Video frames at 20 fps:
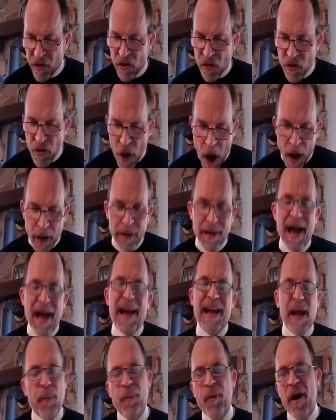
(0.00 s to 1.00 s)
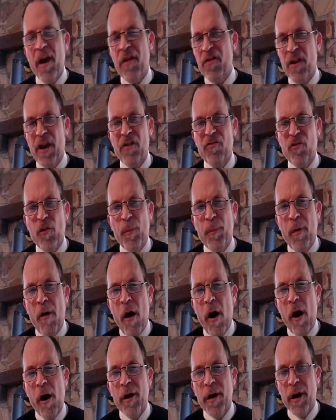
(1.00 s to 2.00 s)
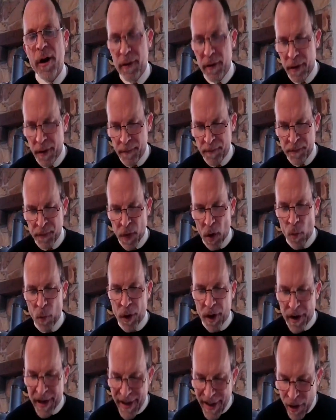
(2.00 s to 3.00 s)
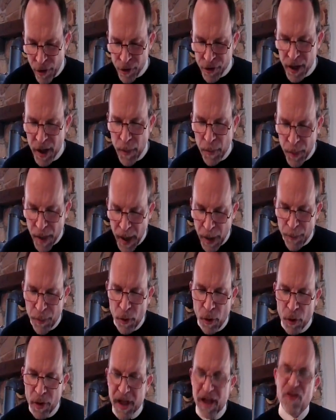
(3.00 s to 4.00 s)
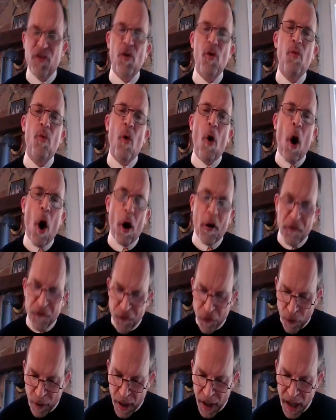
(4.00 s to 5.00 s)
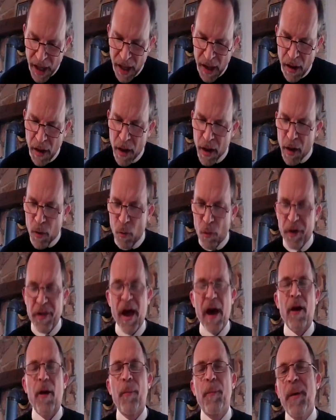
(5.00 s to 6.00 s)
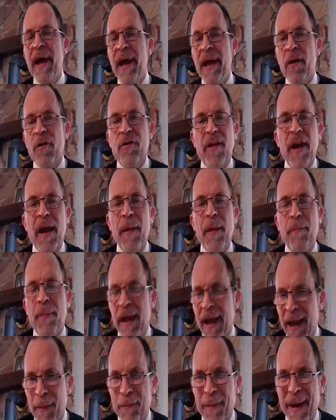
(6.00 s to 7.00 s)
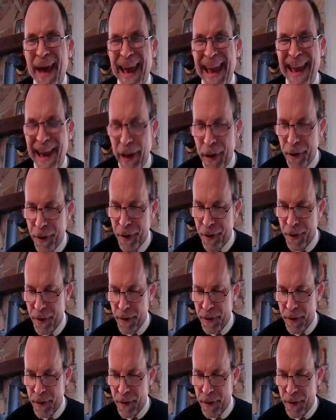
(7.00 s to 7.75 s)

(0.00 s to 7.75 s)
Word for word: is not like a presidential pardon where guilty people get to walk free without a penalty being paid.